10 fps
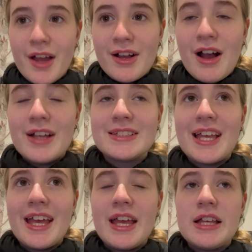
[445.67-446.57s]
Guys,
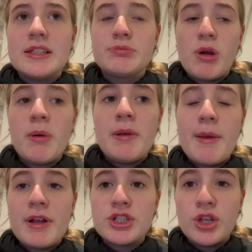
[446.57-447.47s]
it is probably
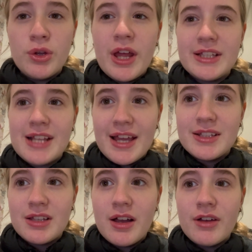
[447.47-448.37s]
about 2 days
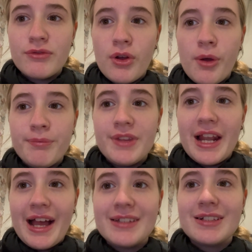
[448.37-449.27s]
later from the
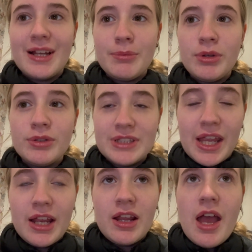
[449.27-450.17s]
last clip you've
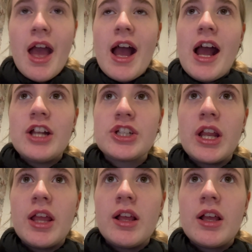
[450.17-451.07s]
seen.
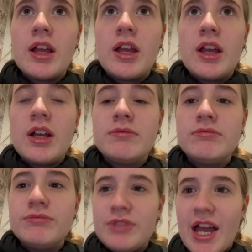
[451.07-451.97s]
Actually,
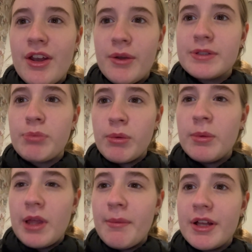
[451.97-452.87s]
yeah, no, it's
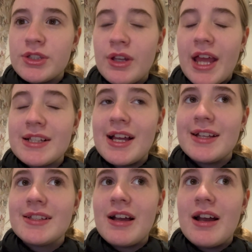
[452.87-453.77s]
probably about 2 days
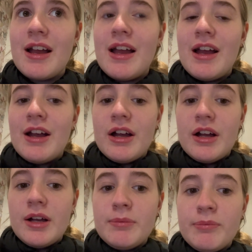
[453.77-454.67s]
later.
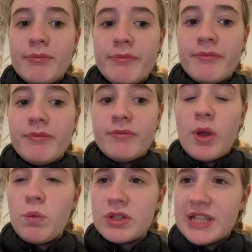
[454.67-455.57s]

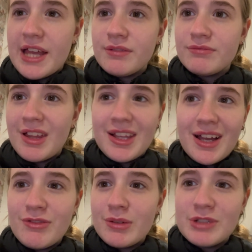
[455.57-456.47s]
No, one day. I think
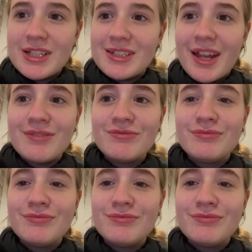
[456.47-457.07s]
I filmed yesterday.